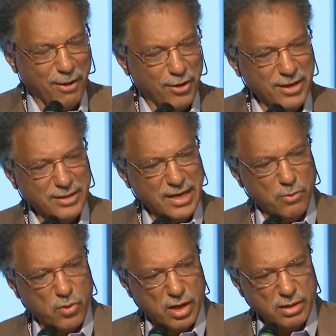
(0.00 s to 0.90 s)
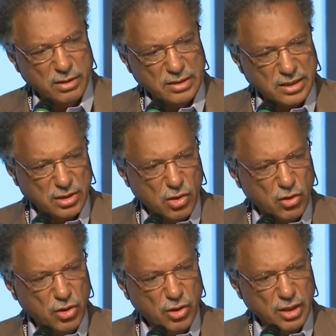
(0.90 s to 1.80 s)
In Taiwan, doesn't
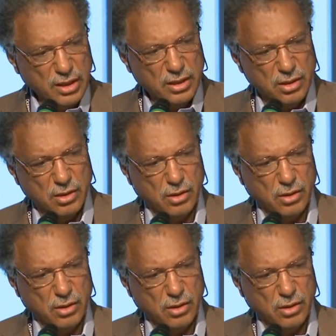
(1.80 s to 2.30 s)
occur in